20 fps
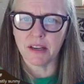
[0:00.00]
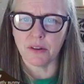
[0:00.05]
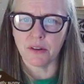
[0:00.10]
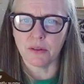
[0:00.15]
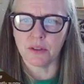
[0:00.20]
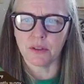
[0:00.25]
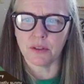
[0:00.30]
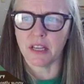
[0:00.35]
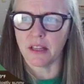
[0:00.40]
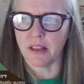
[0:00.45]
You'll
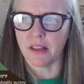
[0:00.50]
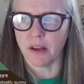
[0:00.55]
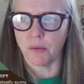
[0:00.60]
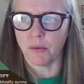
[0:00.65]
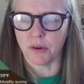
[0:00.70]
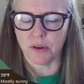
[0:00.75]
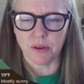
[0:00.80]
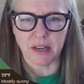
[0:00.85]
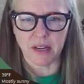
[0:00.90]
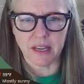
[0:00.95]
see that
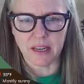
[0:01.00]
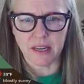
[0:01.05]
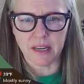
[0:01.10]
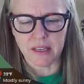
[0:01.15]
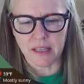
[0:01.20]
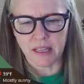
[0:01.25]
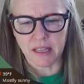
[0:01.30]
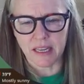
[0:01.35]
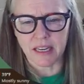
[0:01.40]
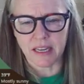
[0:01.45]
when you get
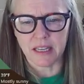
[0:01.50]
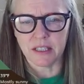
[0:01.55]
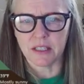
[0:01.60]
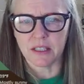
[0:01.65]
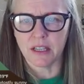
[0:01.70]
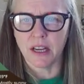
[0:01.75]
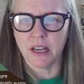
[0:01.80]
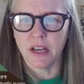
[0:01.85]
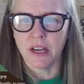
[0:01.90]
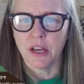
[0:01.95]
into
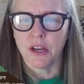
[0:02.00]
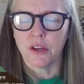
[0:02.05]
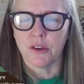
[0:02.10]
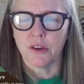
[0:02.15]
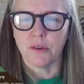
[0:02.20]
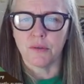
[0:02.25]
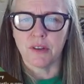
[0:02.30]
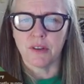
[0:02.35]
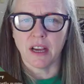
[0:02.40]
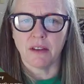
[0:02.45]
these,
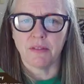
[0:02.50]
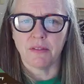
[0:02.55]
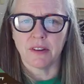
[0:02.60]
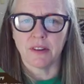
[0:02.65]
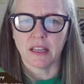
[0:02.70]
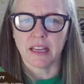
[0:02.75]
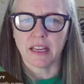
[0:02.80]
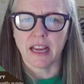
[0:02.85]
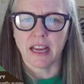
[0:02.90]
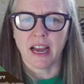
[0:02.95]
you
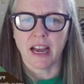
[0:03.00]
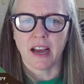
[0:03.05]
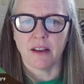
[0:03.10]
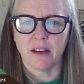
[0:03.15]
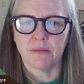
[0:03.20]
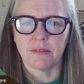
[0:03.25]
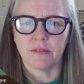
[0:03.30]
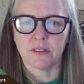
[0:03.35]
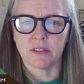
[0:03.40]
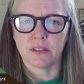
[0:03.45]
definitely
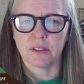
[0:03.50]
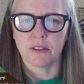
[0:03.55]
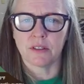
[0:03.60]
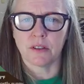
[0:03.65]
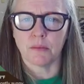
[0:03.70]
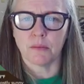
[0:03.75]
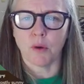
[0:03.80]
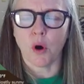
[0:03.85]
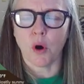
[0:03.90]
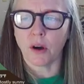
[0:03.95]
have
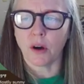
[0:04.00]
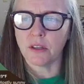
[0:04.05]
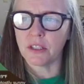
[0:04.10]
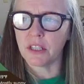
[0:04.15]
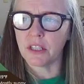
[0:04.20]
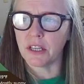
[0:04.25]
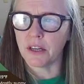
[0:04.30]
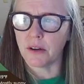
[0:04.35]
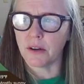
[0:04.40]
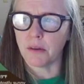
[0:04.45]
some
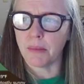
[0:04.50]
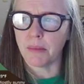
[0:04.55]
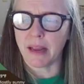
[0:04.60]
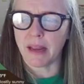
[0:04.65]
hearts here.